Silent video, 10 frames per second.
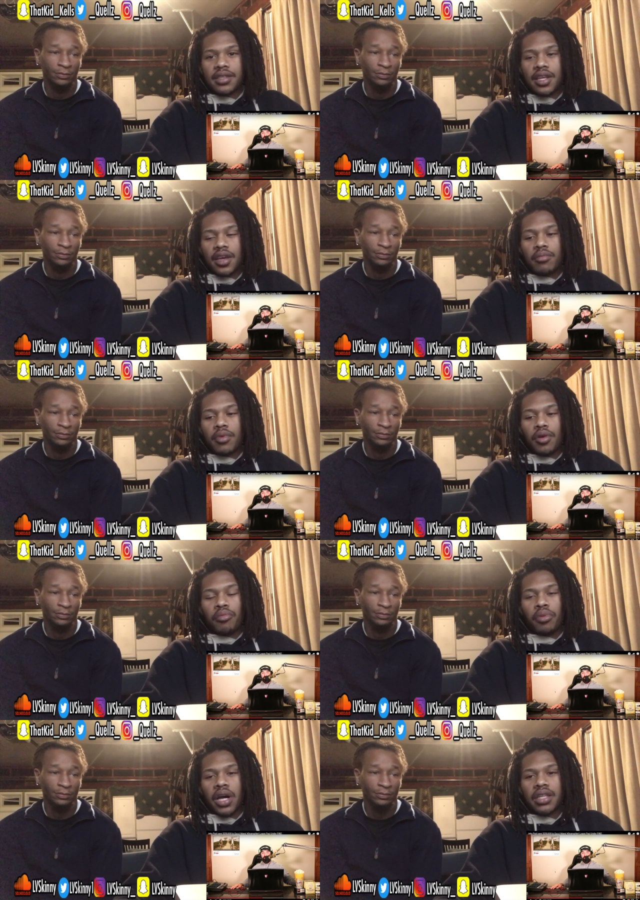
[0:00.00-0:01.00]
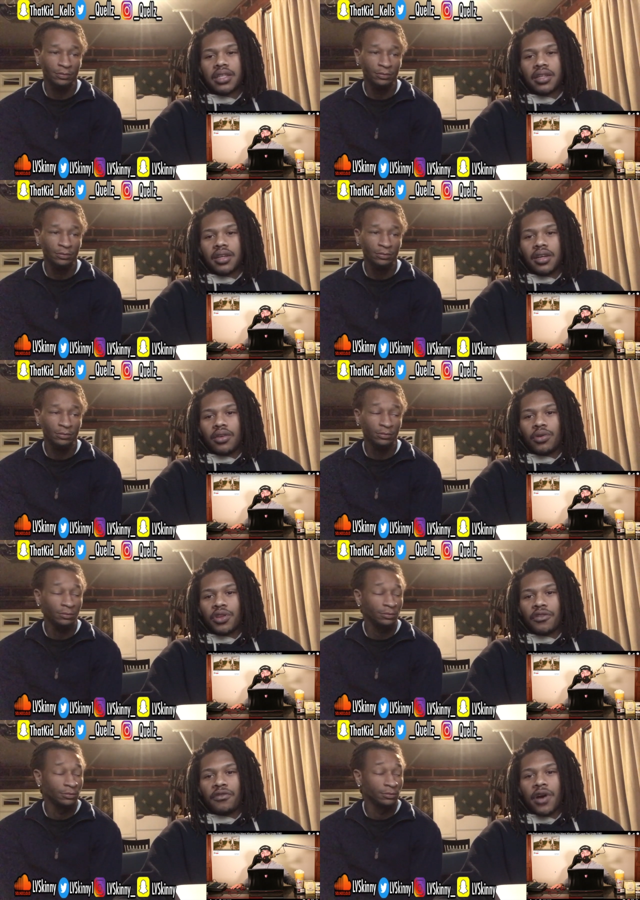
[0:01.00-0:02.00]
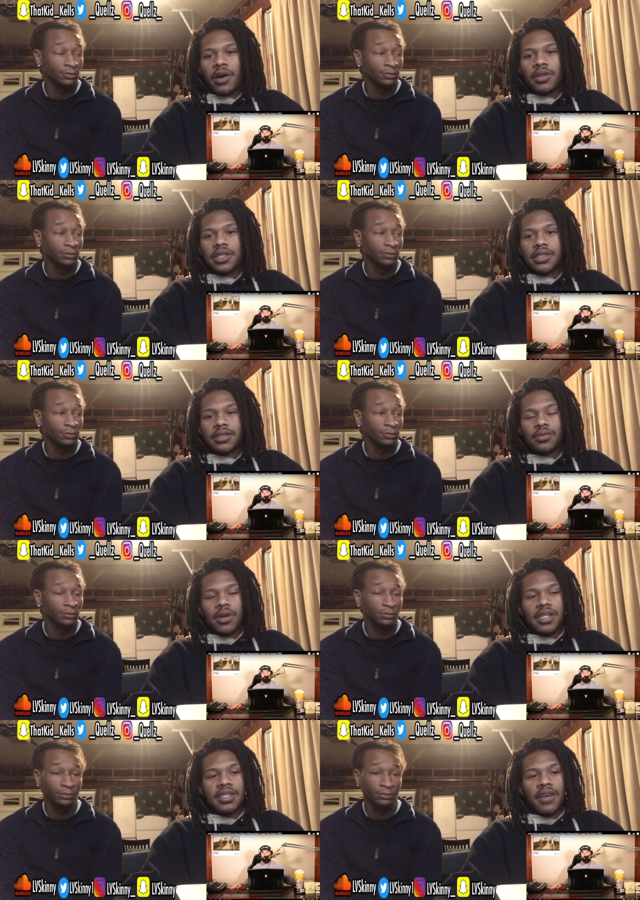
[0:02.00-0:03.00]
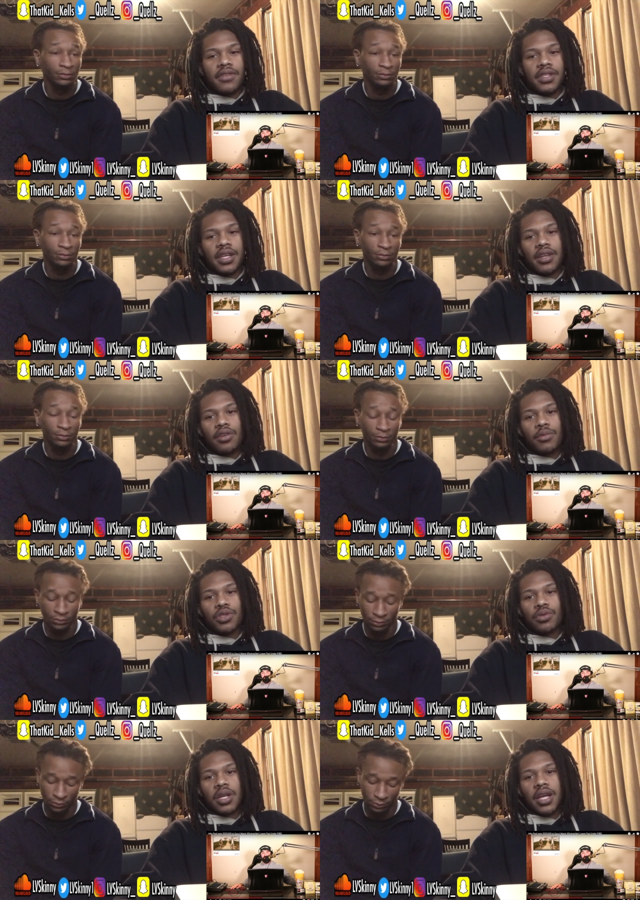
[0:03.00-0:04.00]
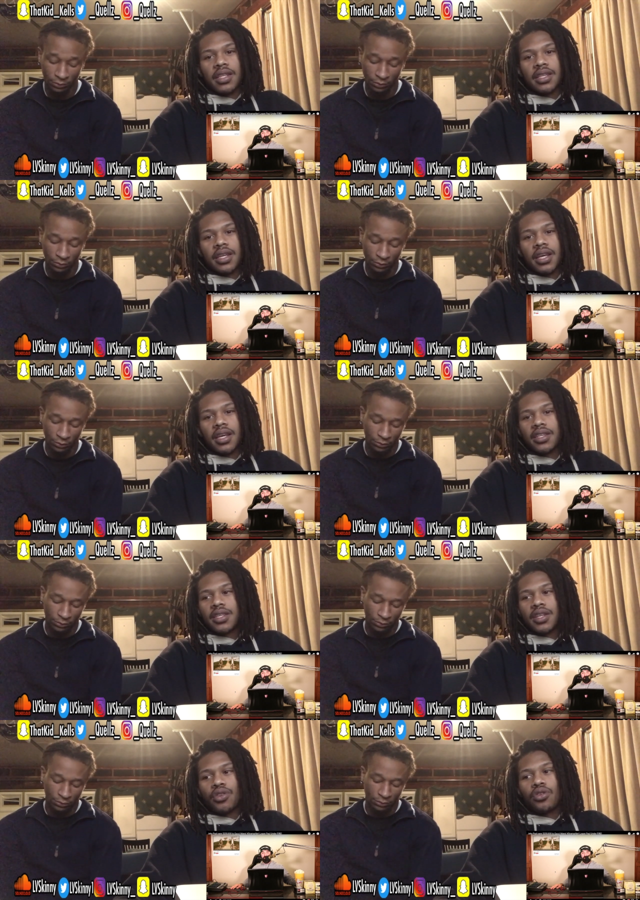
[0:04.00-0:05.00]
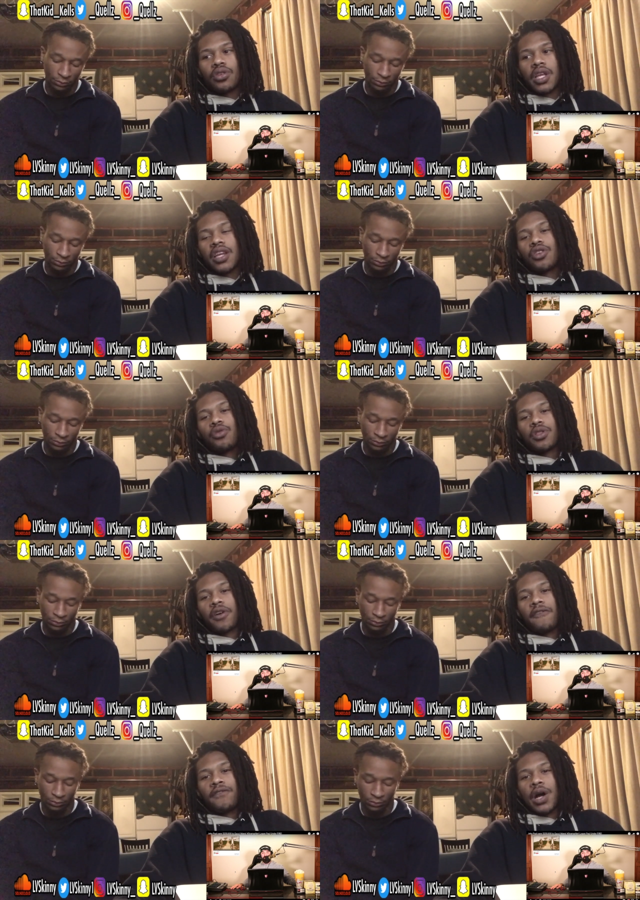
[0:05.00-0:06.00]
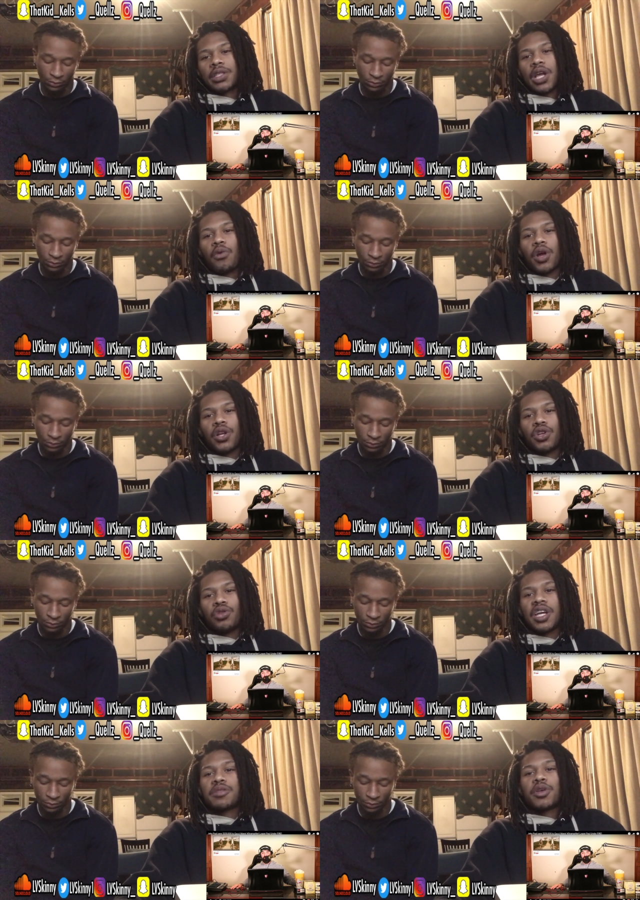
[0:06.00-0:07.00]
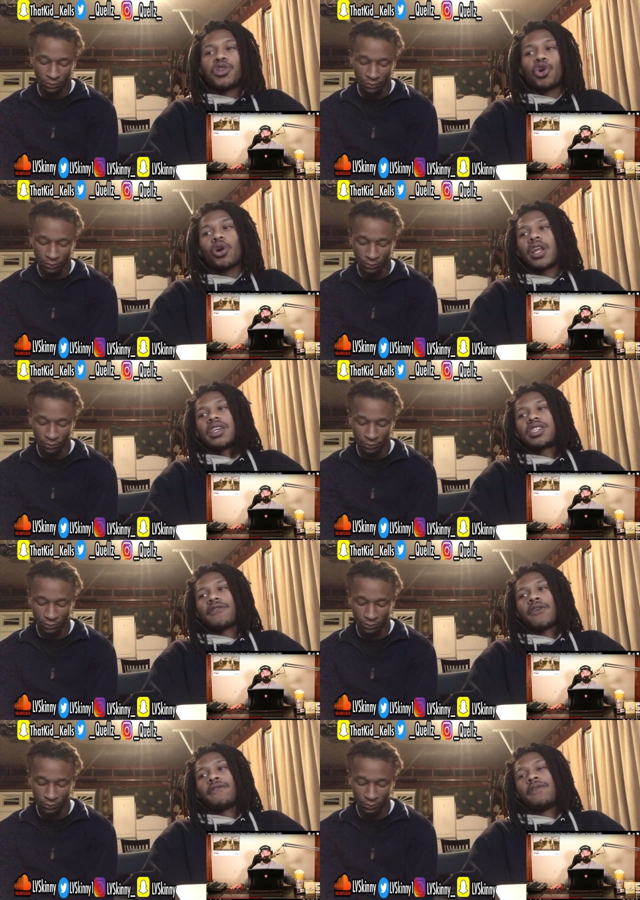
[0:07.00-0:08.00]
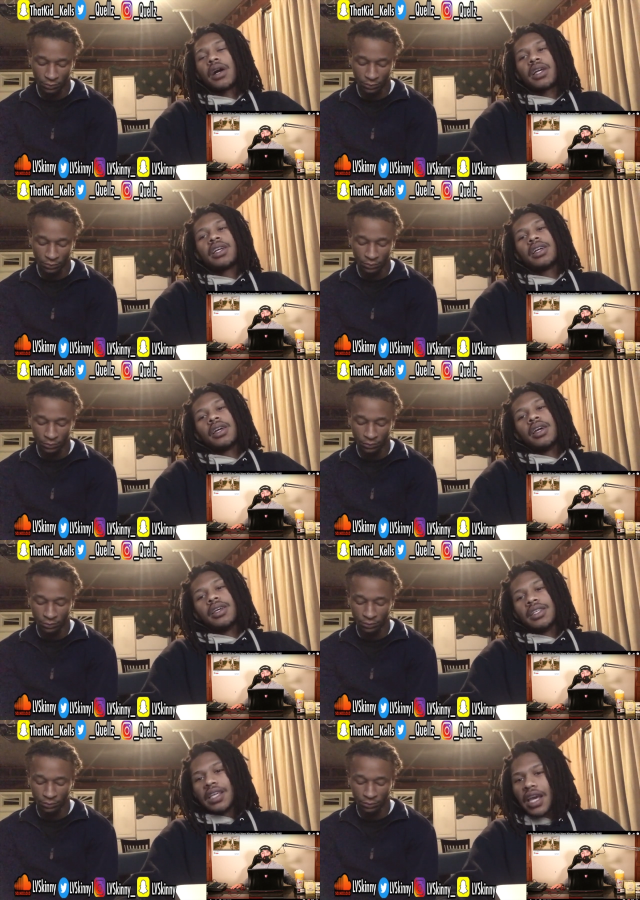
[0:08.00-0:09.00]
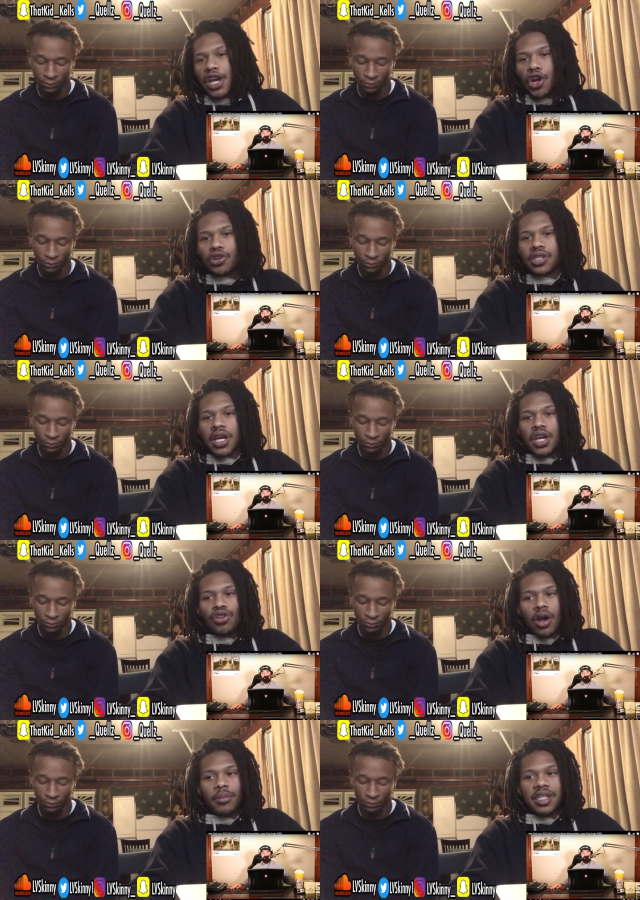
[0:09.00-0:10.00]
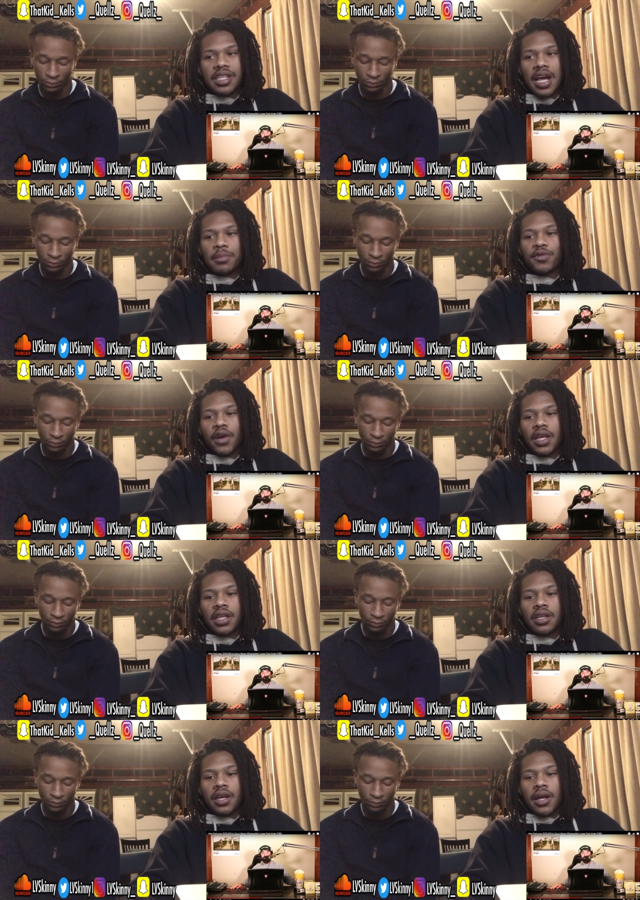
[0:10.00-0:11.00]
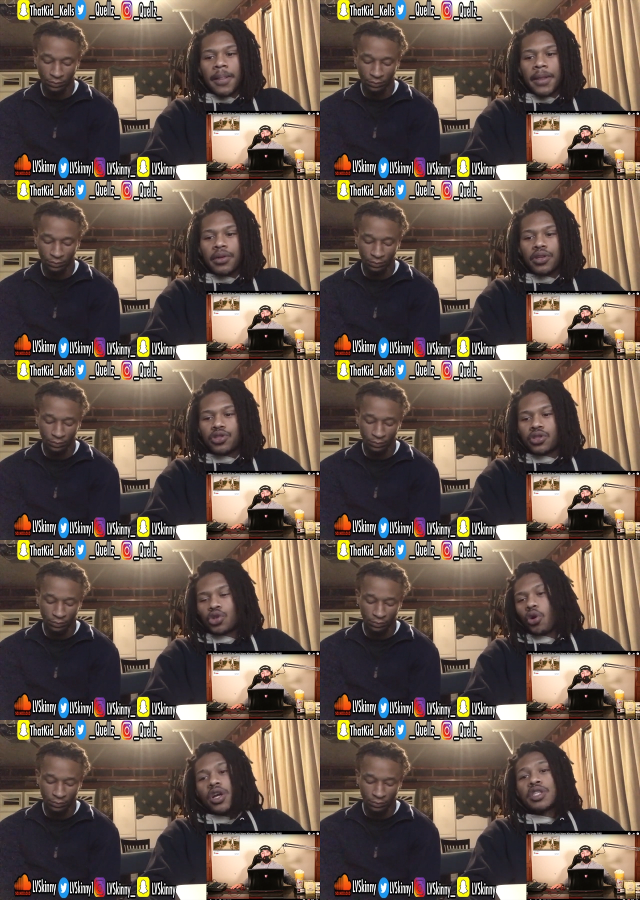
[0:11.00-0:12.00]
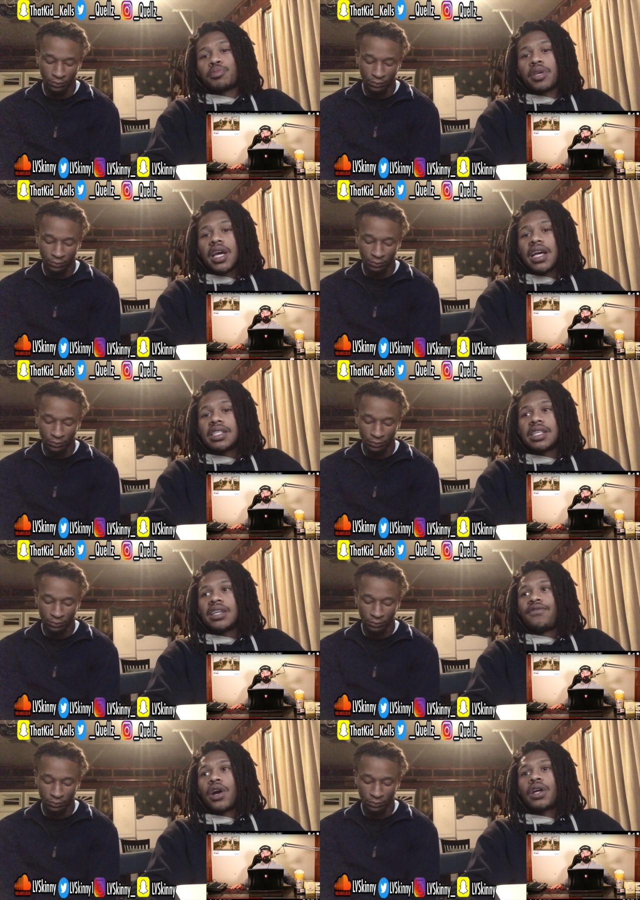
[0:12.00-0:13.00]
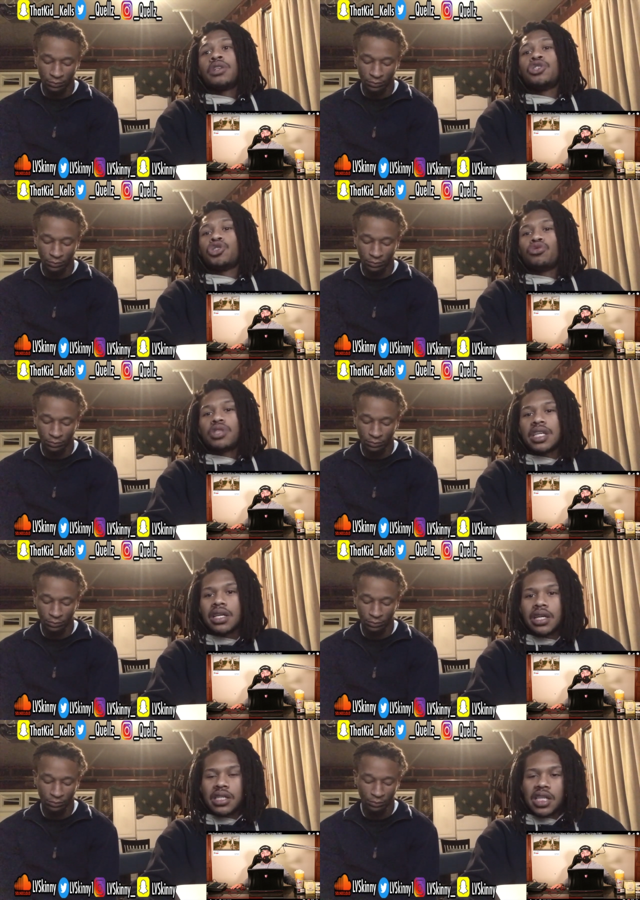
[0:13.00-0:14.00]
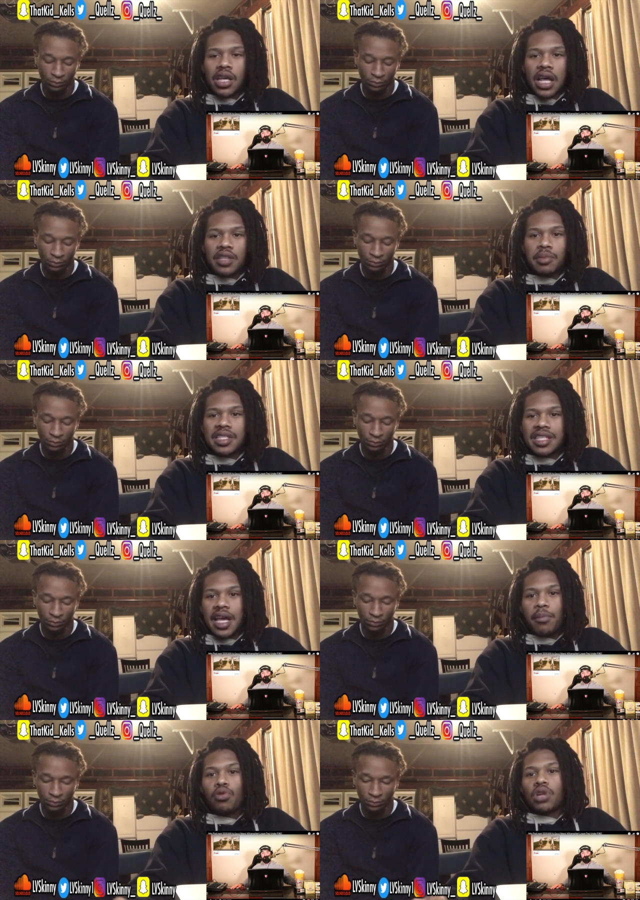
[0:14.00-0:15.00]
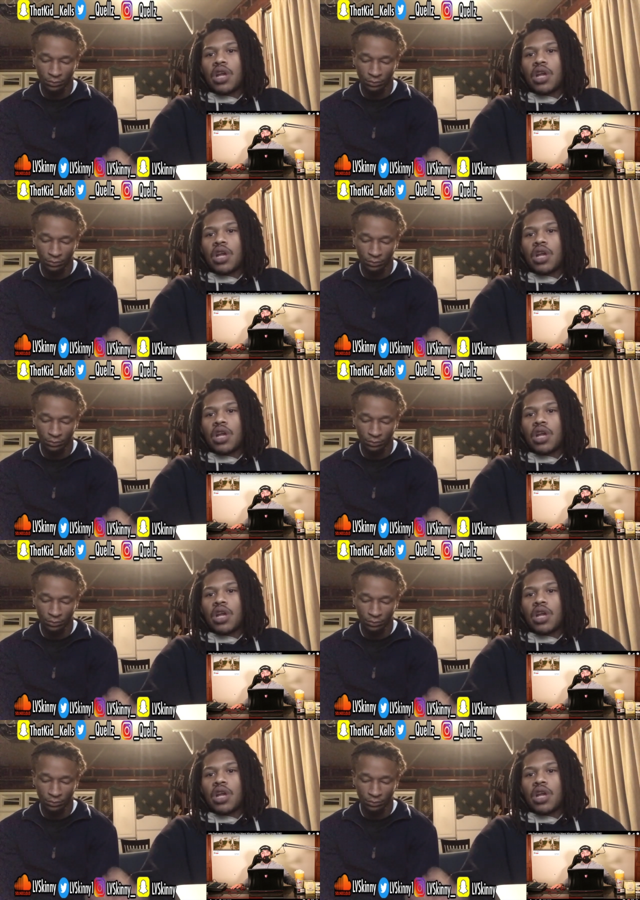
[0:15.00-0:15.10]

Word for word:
Speaker 1: to them, but what the fuck? This is 2017, almost 2018. Niggas can do they do what the fuck they want to do. Niggas been doing that shit for fucking years. You know how many times fucking the notorious B.I.G. fucking juicy shit has been sampled